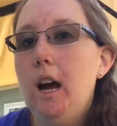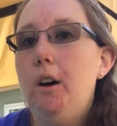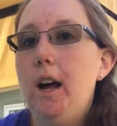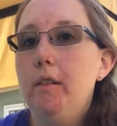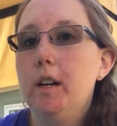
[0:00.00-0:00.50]

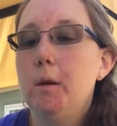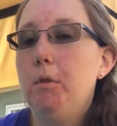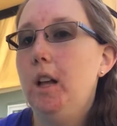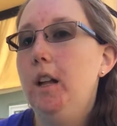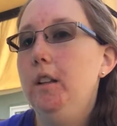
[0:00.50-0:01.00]
I'll have a
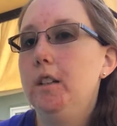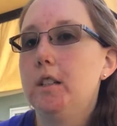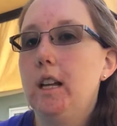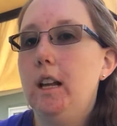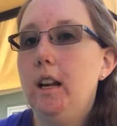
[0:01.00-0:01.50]
couple
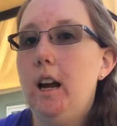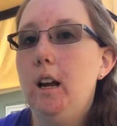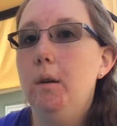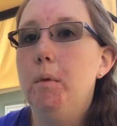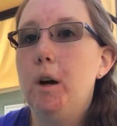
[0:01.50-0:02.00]
others that um,